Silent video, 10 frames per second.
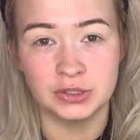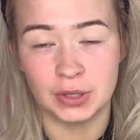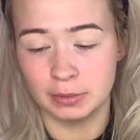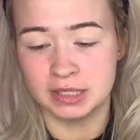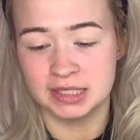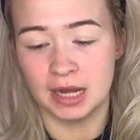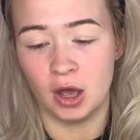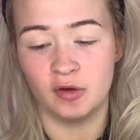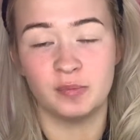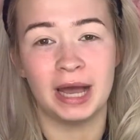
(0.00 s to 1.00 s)
So I'm going to start
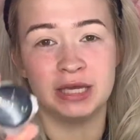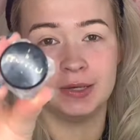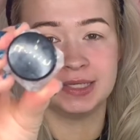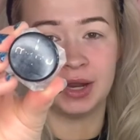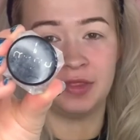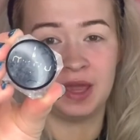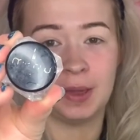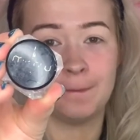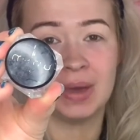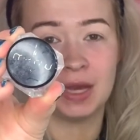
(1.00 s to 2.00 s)
off by using the
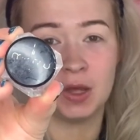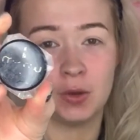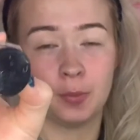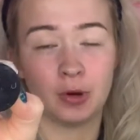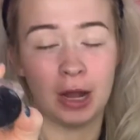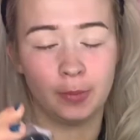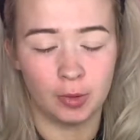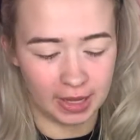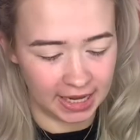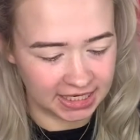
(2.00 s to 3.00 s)
Mellow Brow
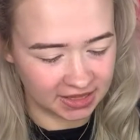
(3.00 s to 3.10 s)
Pomade.